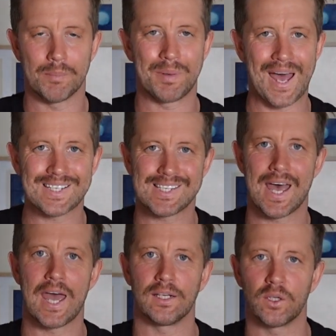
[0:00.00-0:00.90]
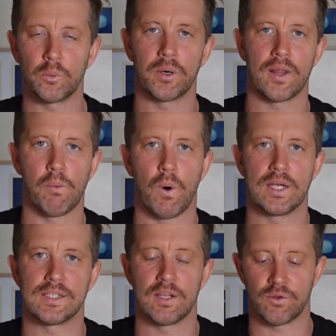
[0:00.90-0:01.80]
black sand, a little bit of that white
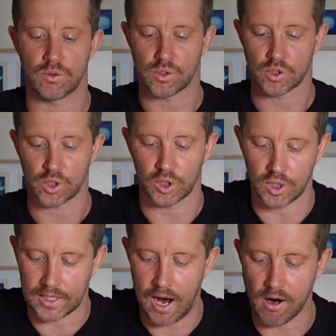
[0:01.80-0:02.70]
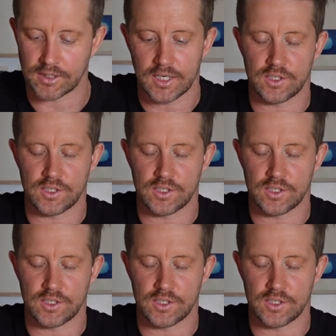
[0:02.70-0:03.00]
sand through, so it's got a lot of character.